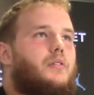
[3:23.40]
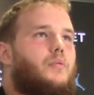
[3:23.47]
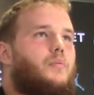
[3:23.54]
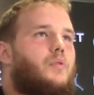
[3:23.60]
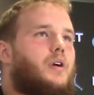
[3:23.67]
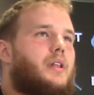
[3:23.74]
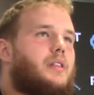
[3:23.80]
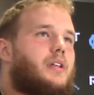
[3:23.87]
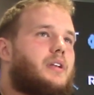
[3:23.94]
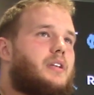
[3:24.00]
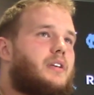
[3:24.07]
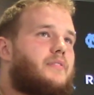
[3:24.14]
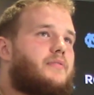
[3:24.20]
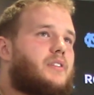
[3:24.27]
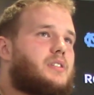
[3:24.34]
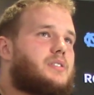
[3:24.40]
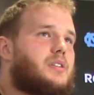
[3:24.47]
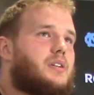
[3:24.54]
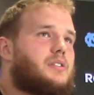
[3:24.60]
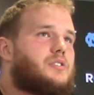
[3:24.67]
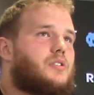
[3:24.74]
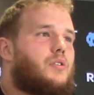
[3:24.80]
what the defense
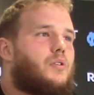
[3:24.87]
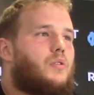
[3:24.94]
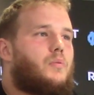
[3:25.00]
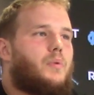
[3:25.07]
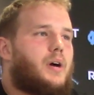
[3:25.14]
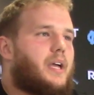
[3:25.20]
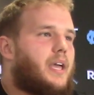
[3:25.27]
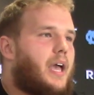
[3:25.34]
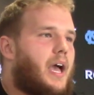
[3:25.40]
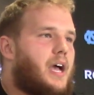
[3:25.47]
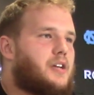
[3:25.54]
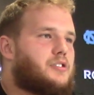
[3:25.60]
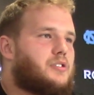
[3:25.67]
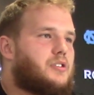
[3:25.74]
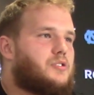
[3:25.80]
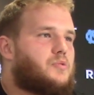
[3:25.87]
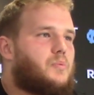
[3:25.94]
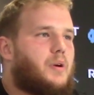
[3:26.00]
did as a whole, what gashed us,